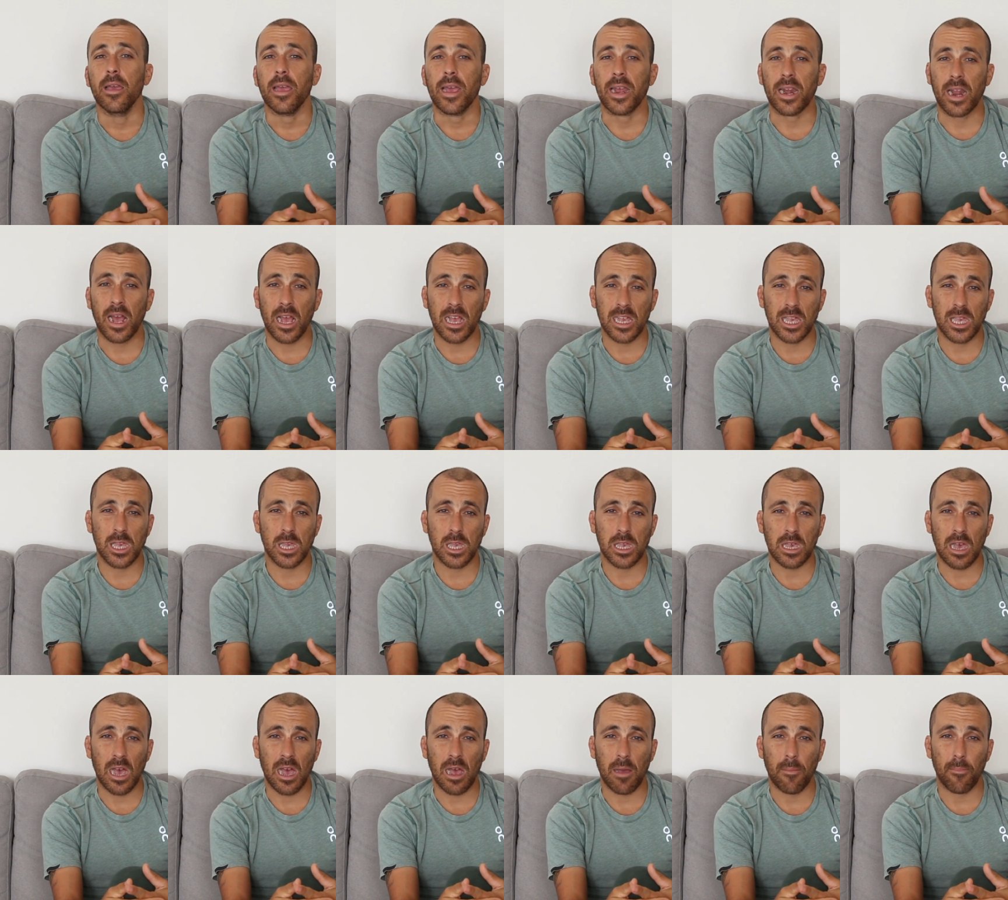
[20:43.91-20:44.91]
And
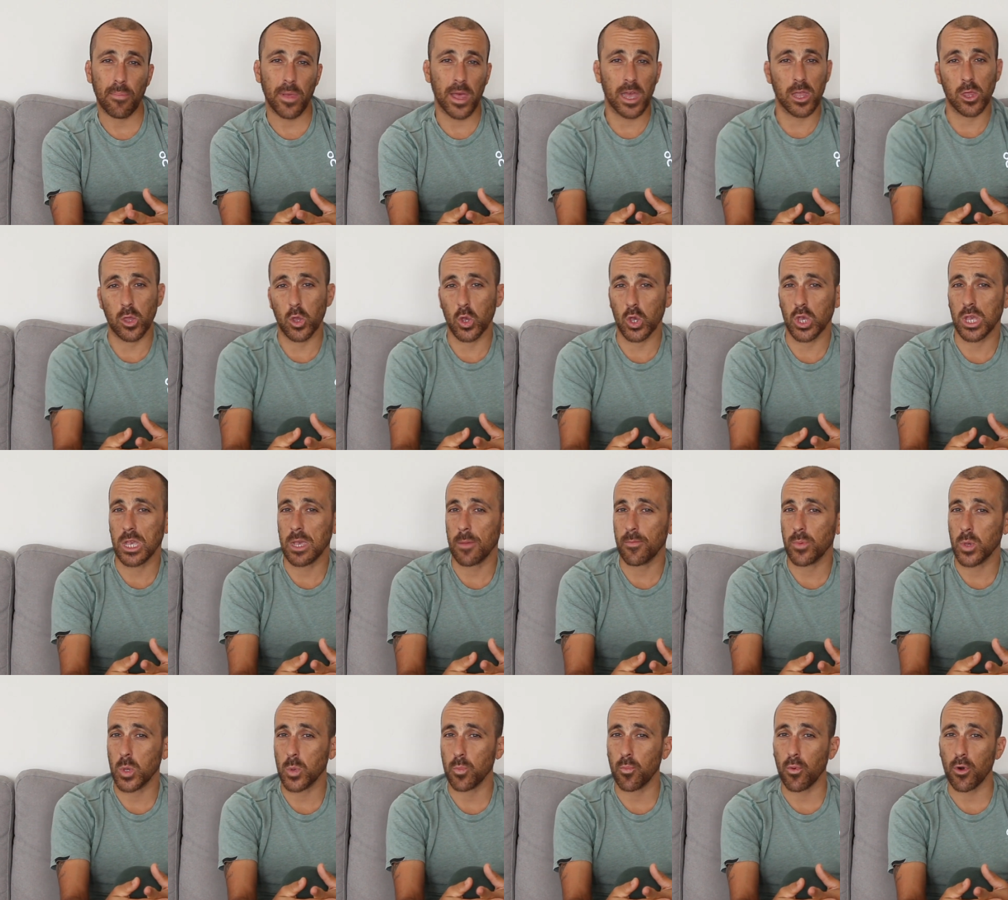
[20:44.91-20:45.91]
I plan to
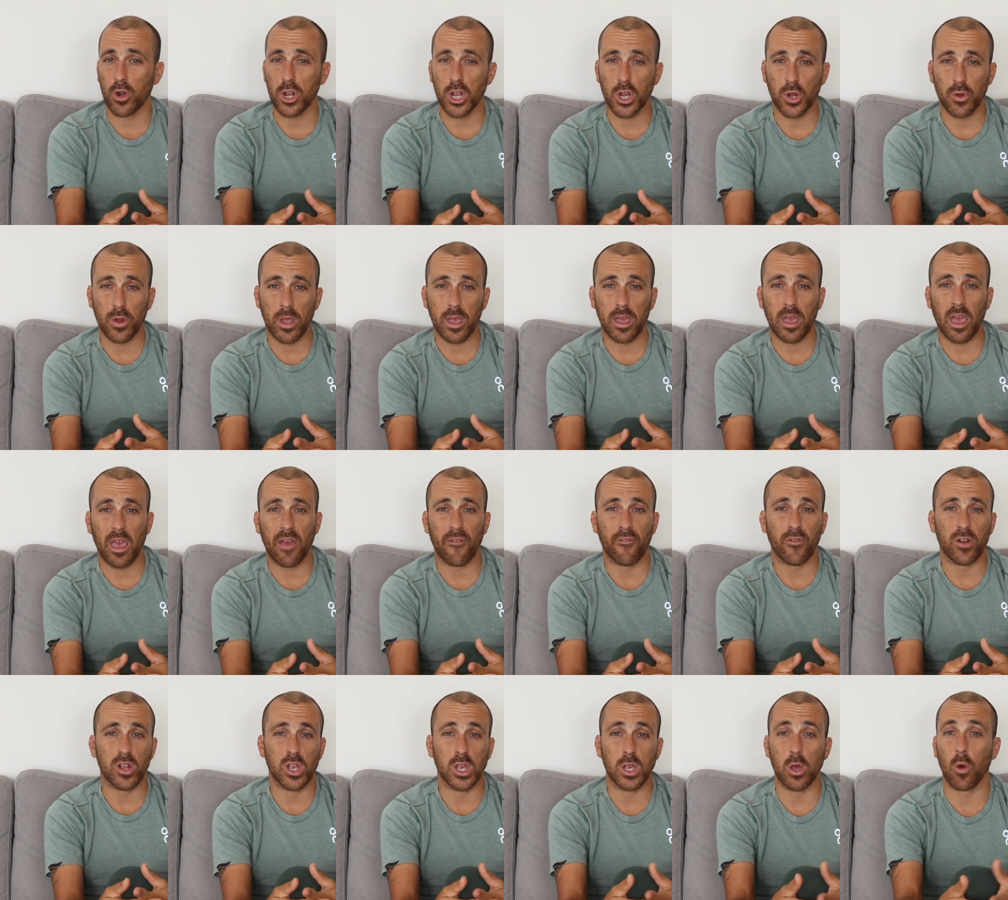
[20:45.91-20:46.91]
sip sports drink
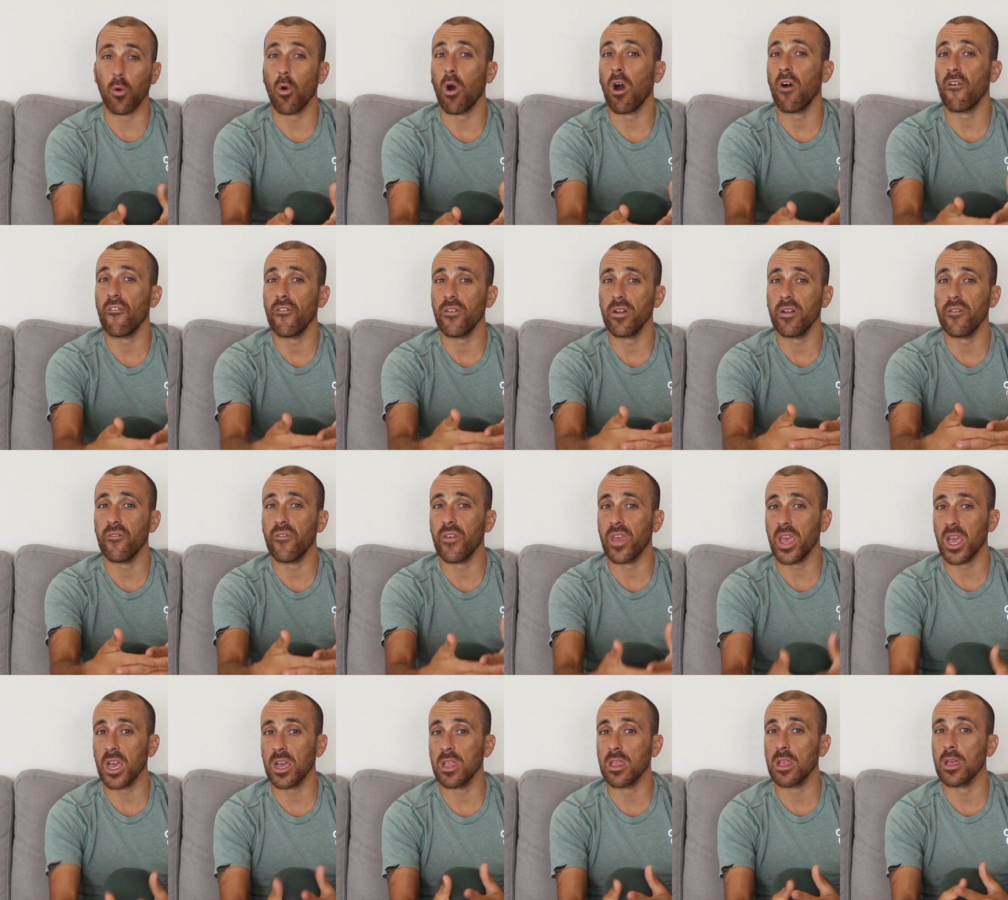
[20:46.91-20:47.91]
every so often
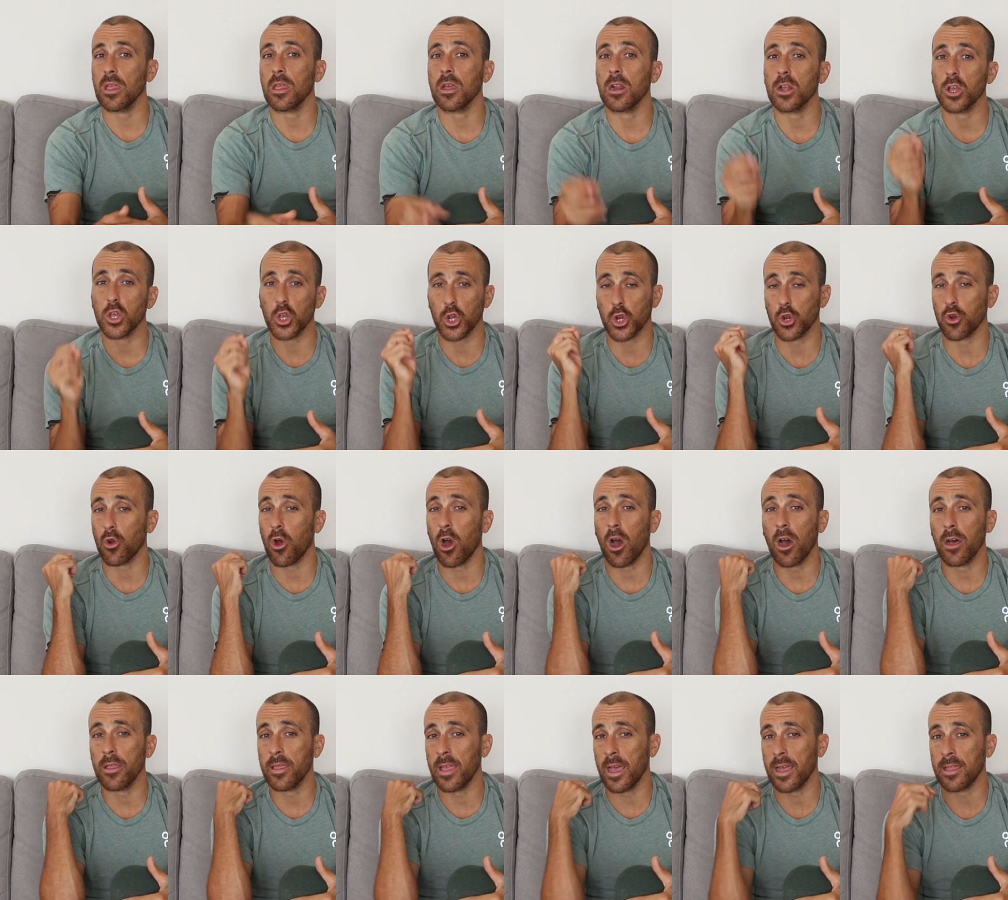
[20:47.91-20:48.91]
via the little
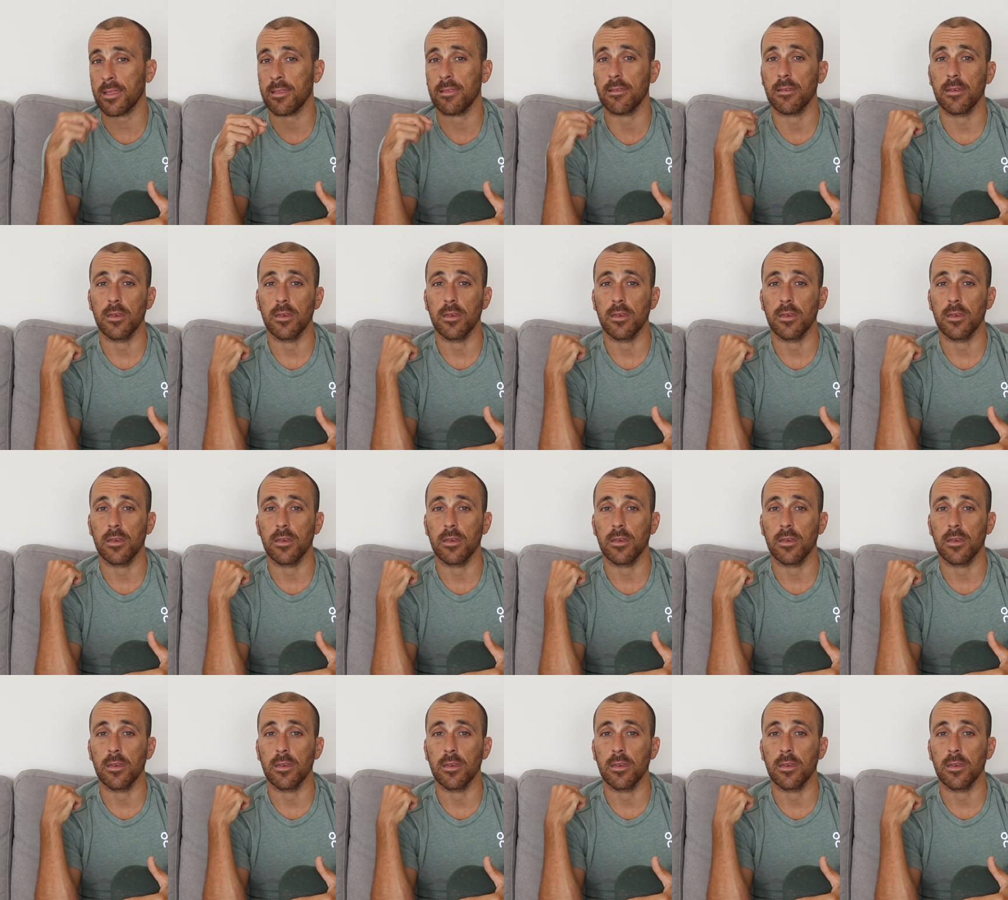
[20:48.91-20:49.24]
straw that